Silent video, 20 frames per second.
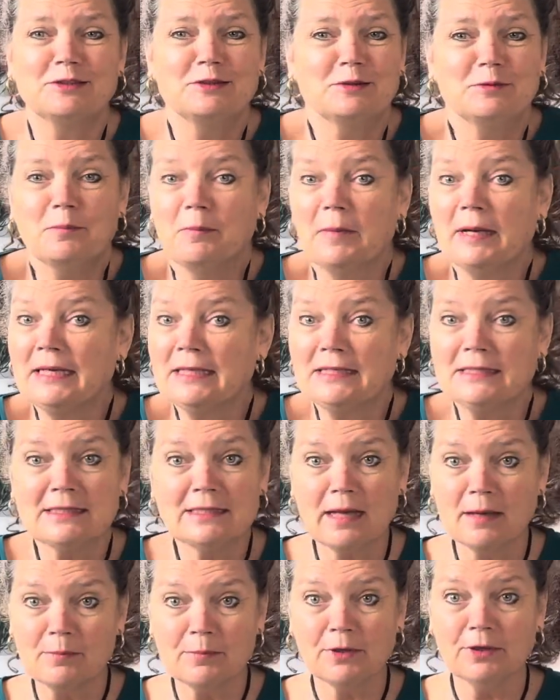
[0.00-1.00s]
to make
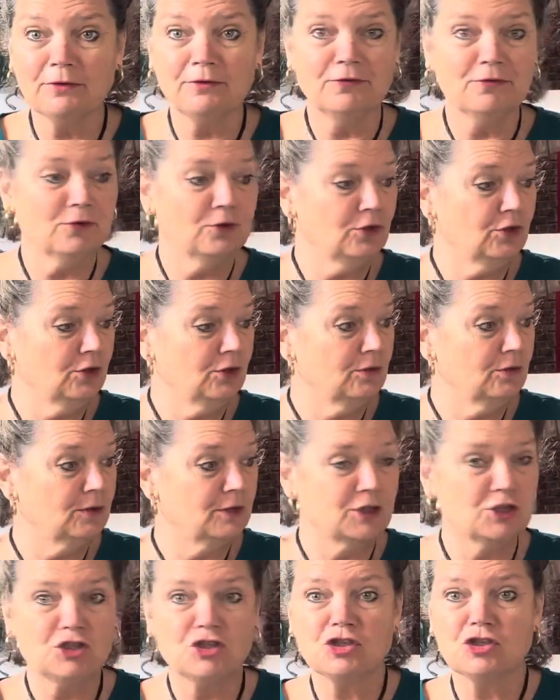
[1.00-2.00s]
something for you,
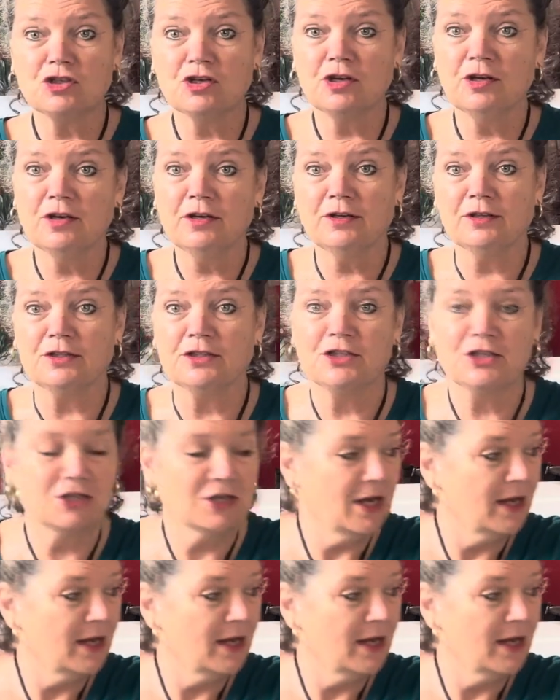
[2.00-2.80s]
a skirt.